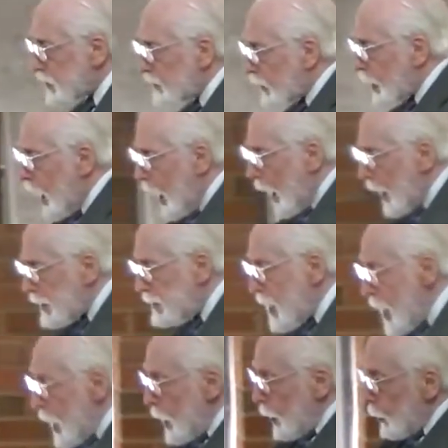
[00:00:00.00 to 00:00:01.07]
of God
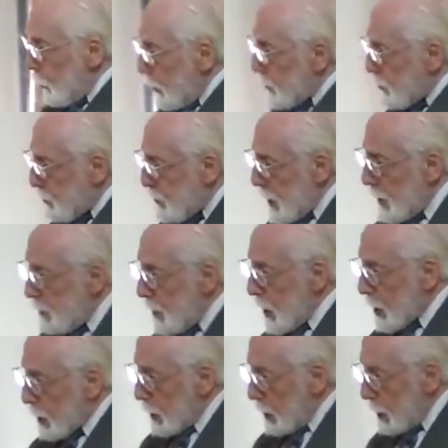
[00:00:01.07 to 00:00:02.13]
with
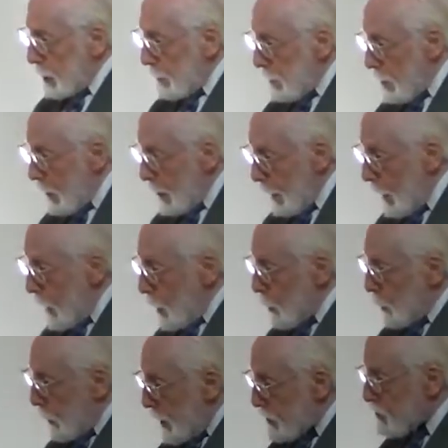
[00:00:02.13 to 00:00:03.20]
biblical
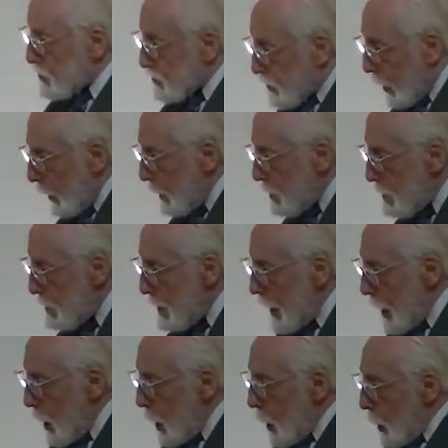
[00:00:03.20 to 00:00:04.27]
wisdom,
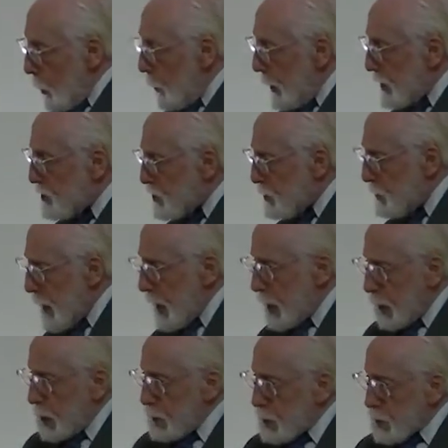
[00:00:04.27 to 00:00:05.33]
we
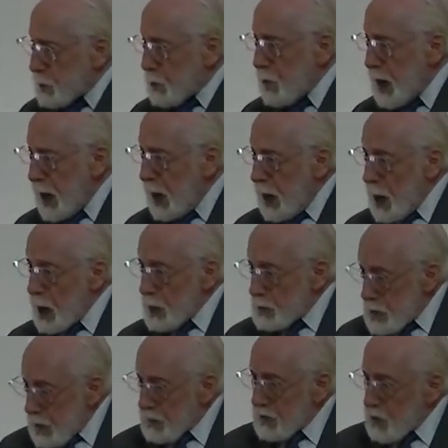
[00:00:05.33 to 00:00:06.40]
speak in three
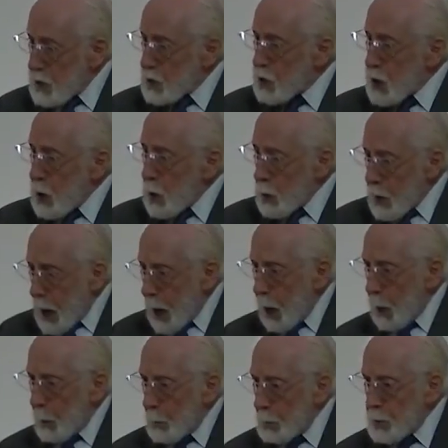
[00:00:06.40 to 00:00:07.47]
different
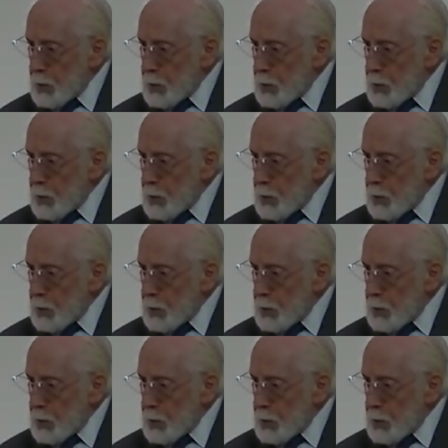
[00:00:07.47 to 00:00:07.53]
realms.